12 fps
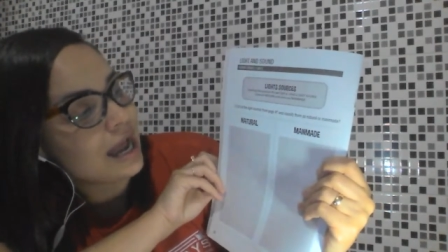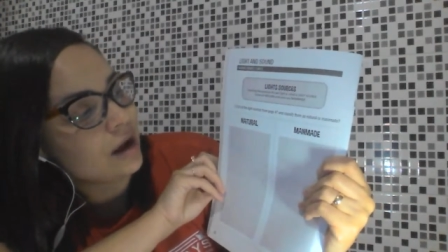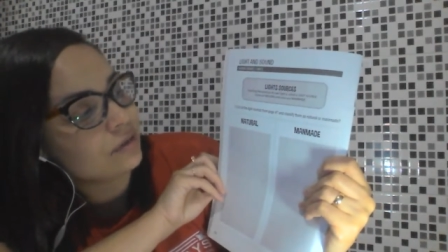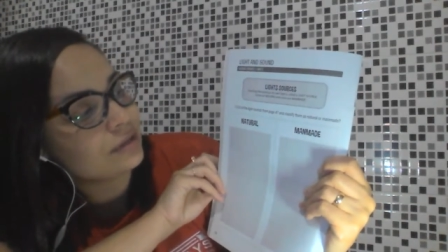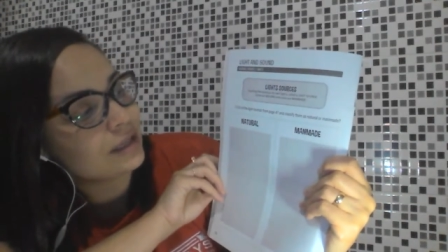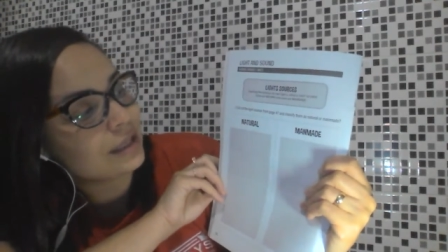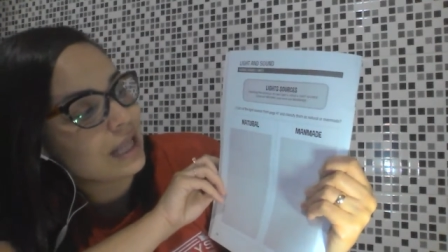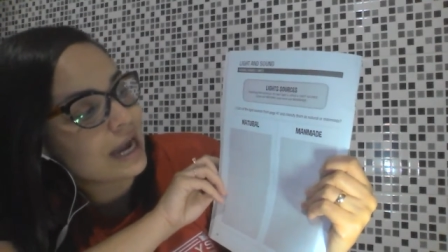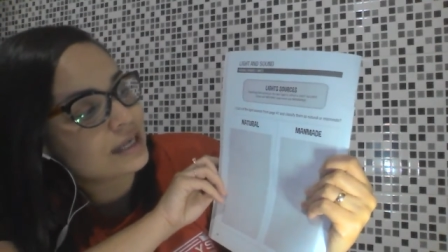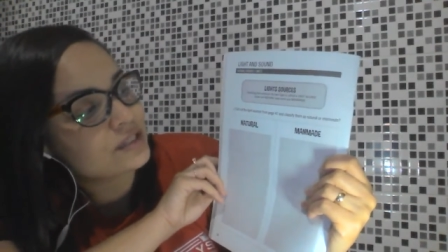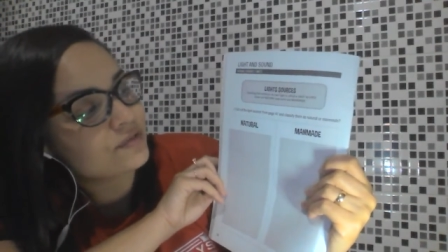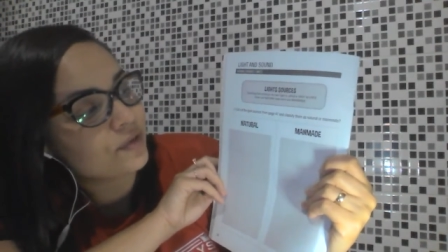out the
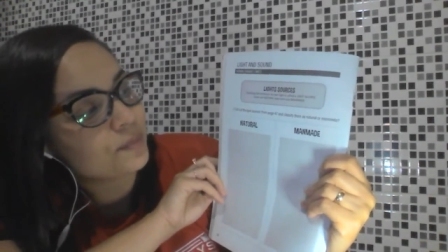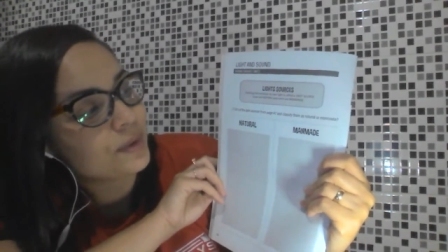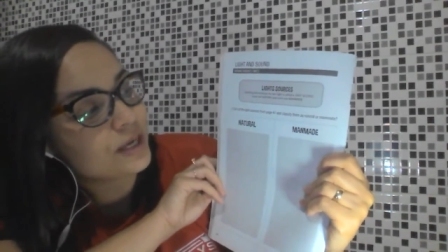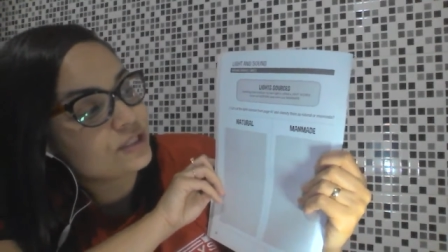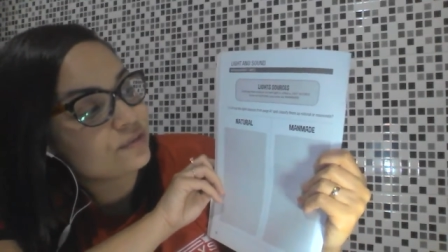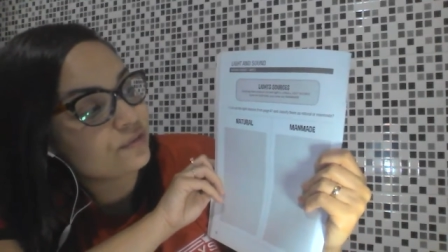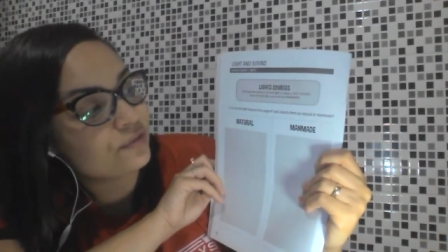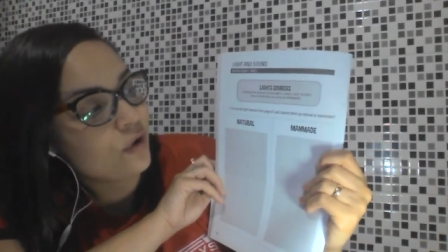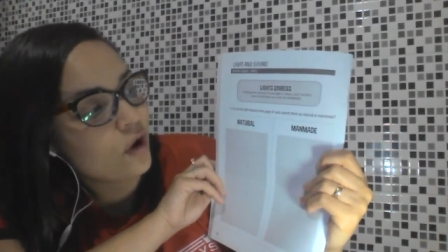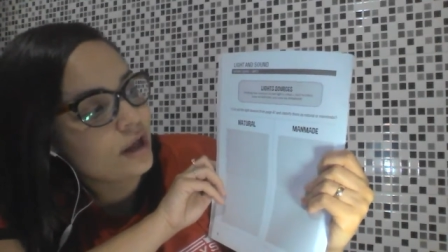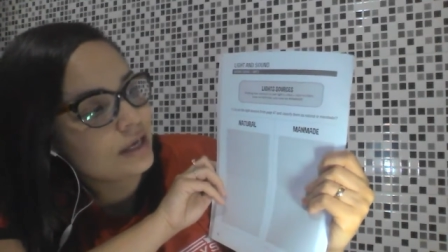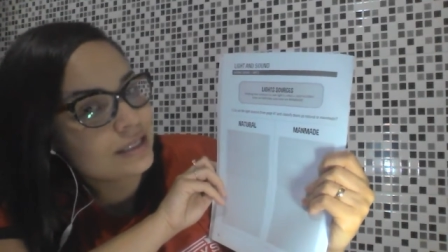lights from page
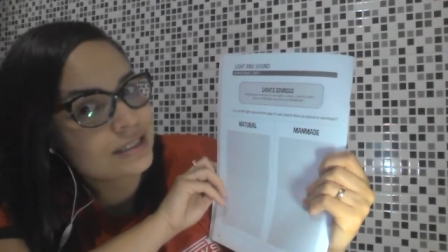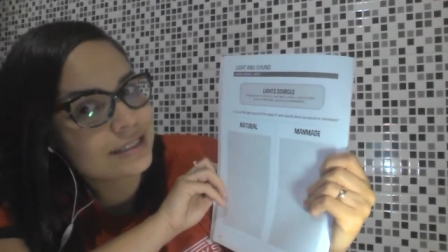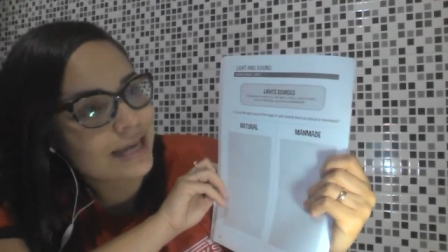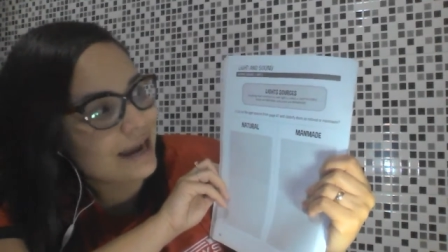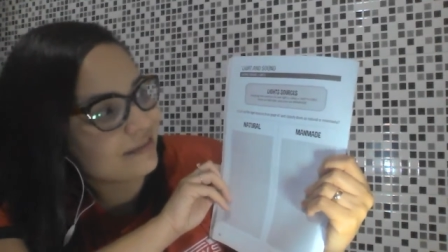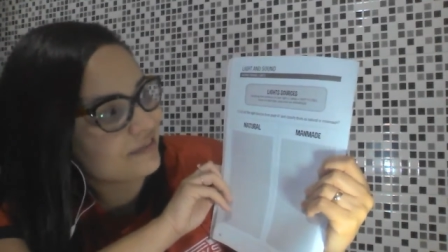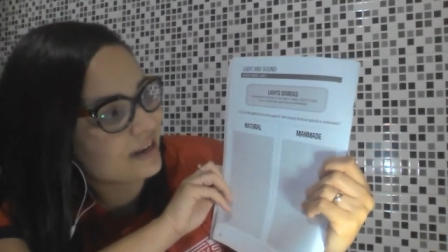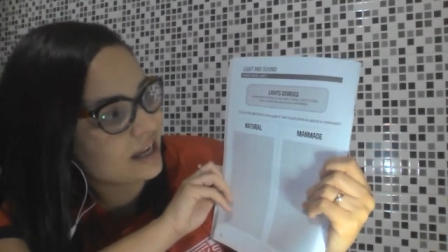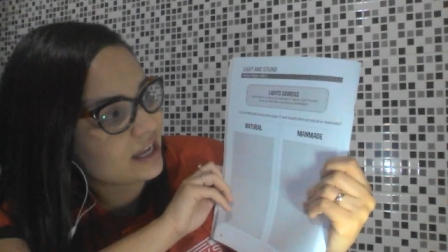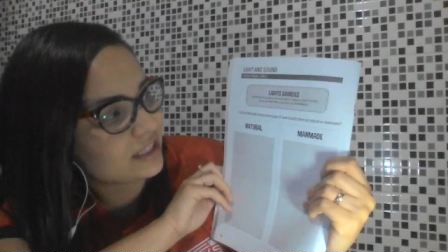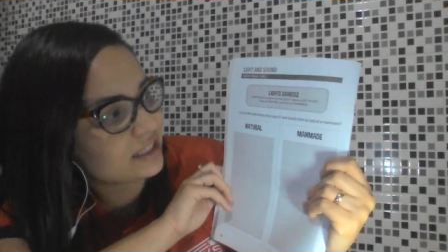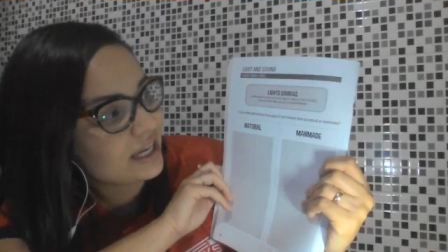
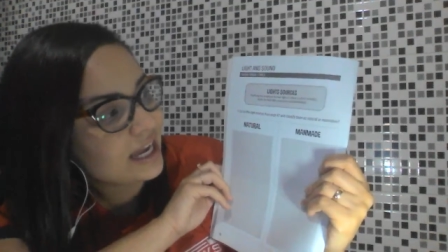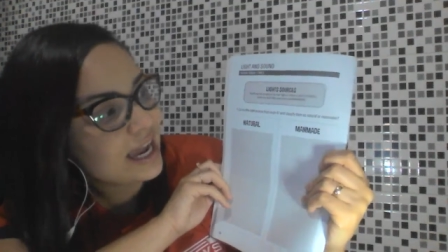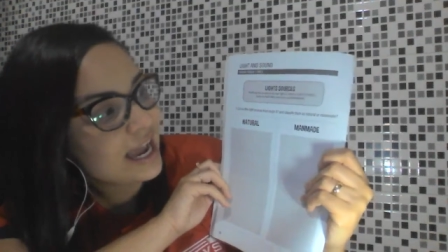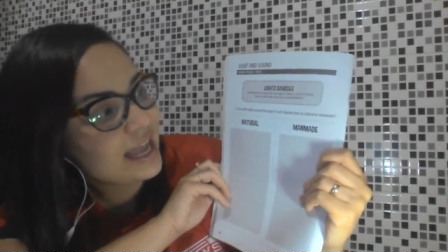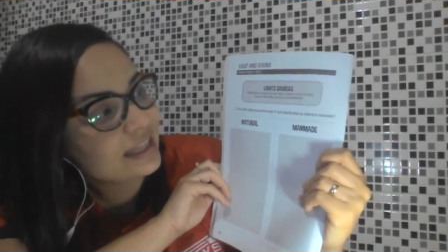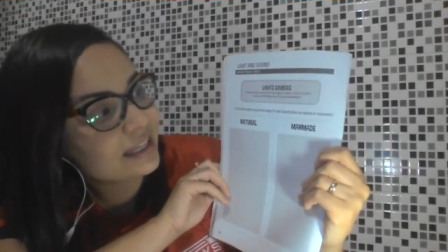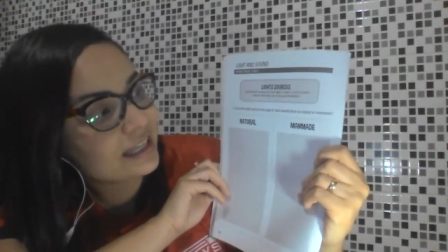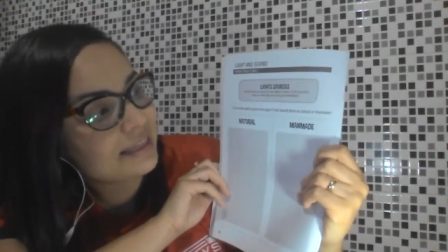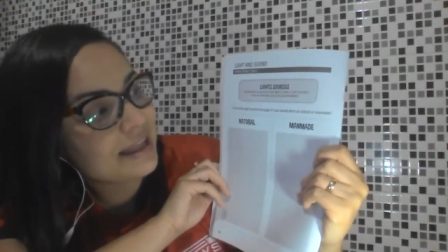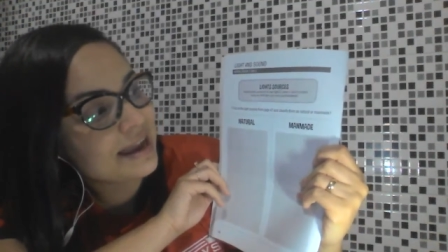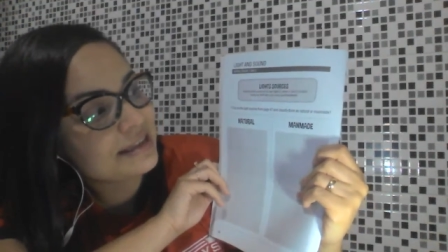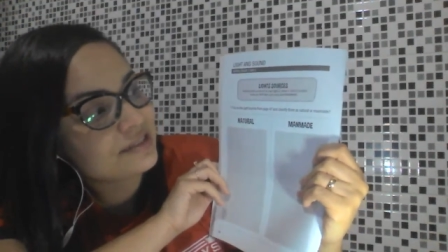47 and
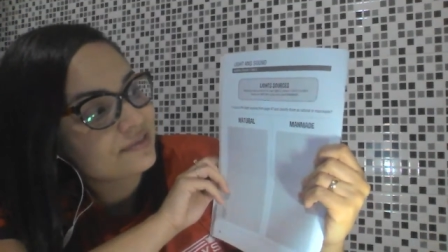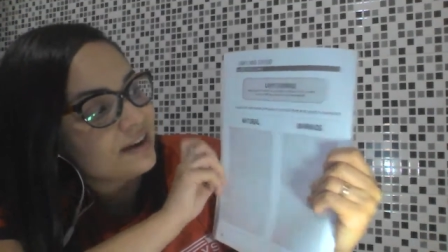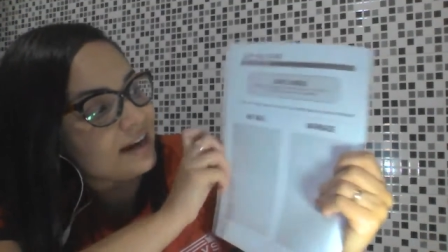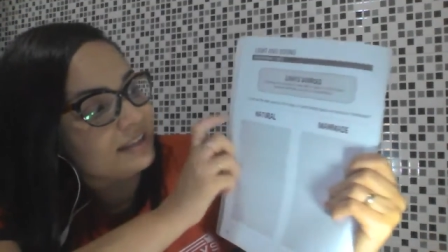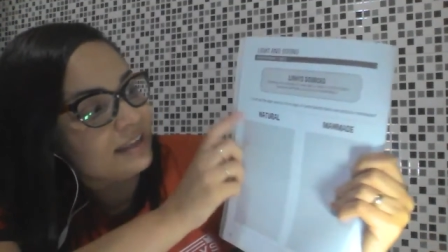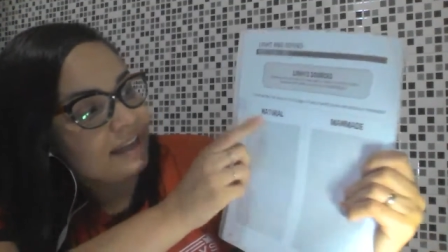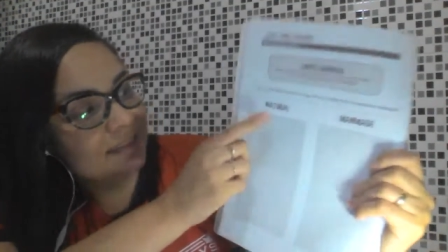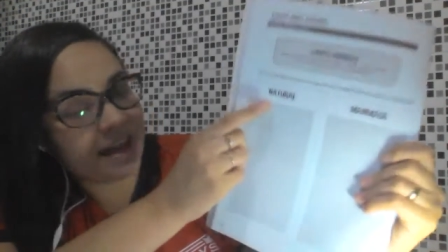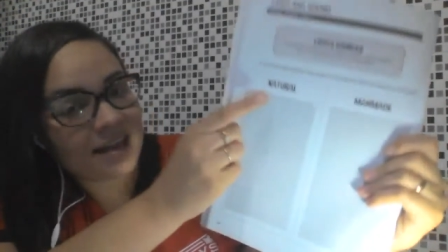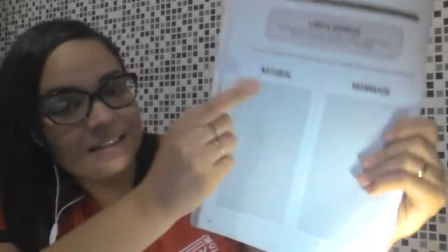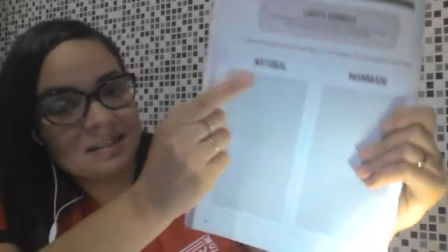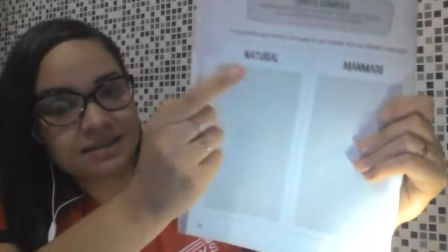classify them
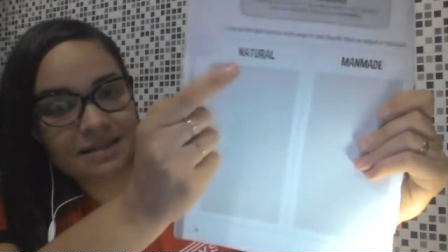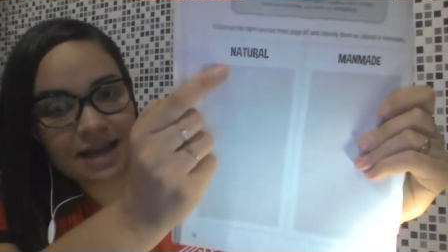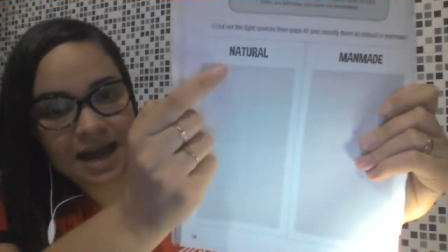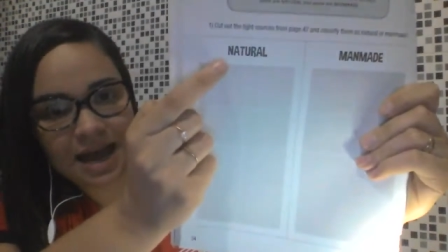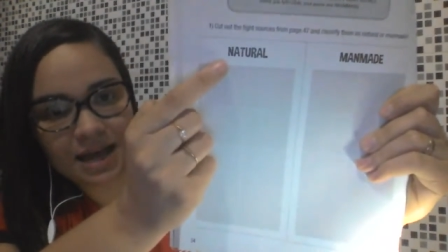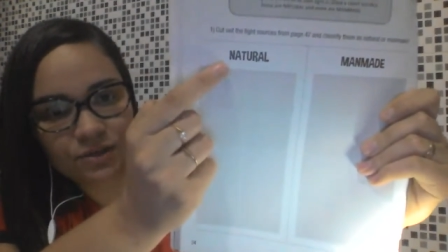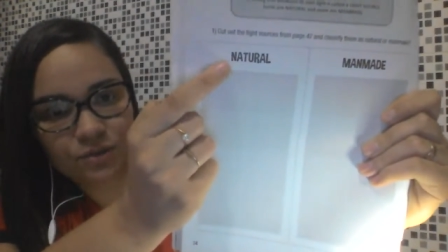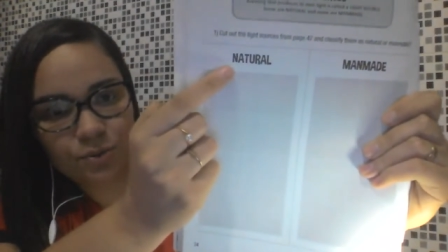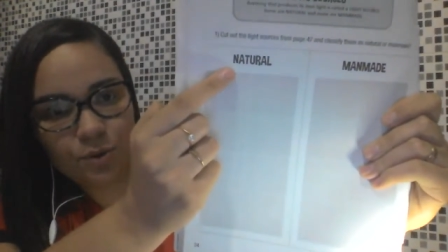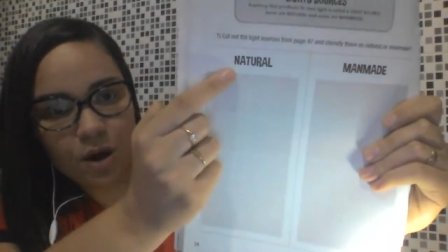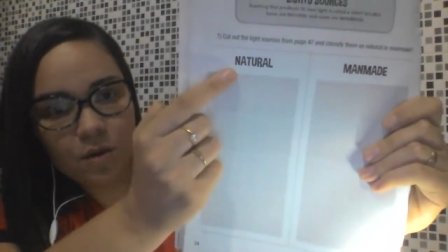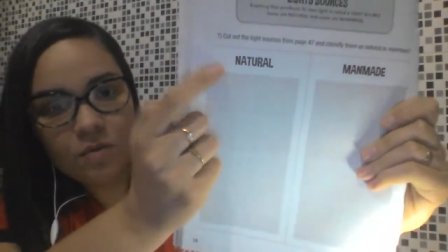as
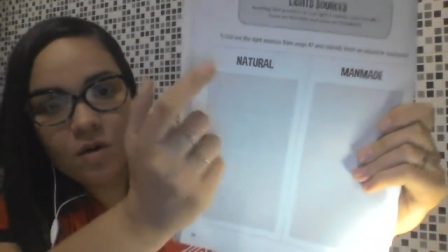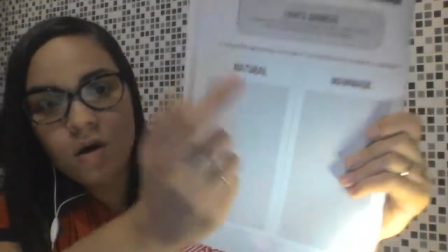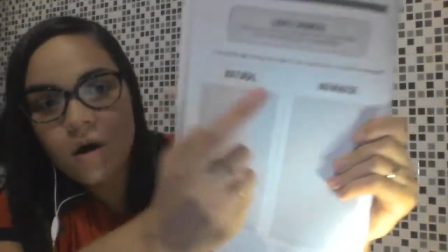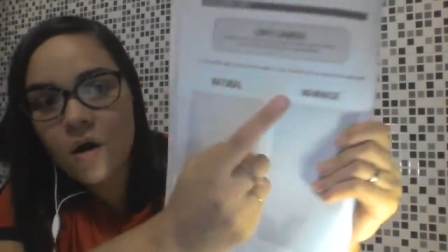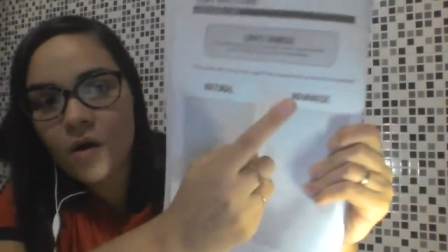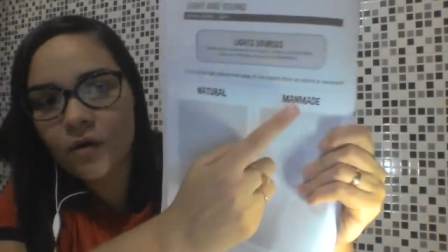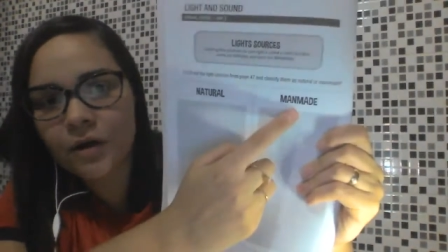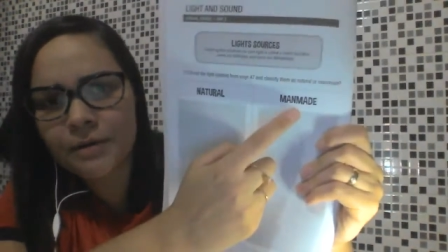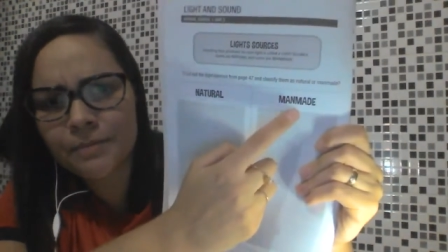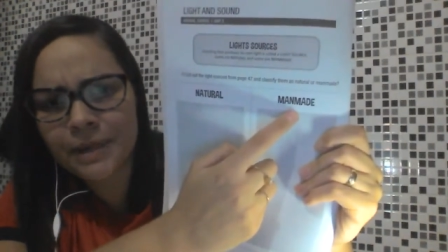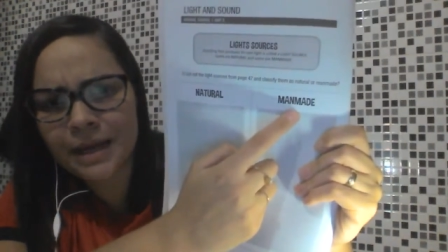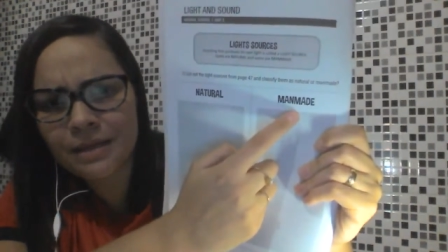natural or
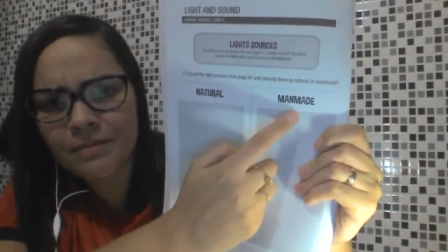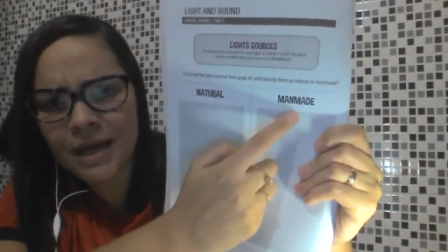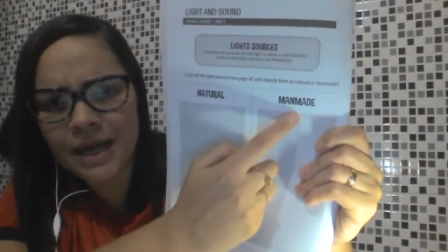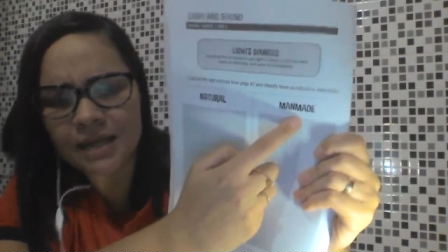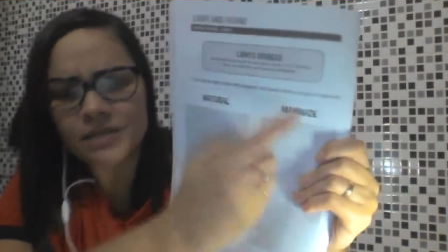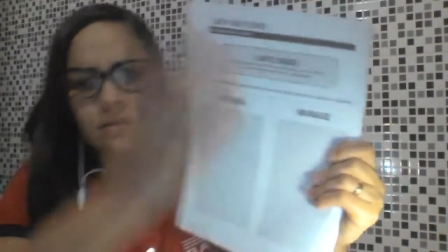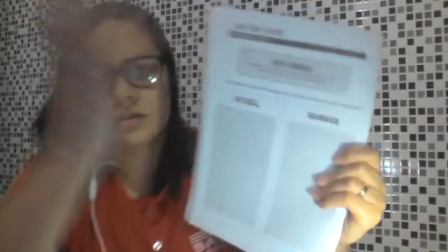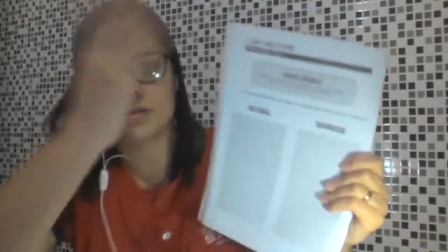man-made.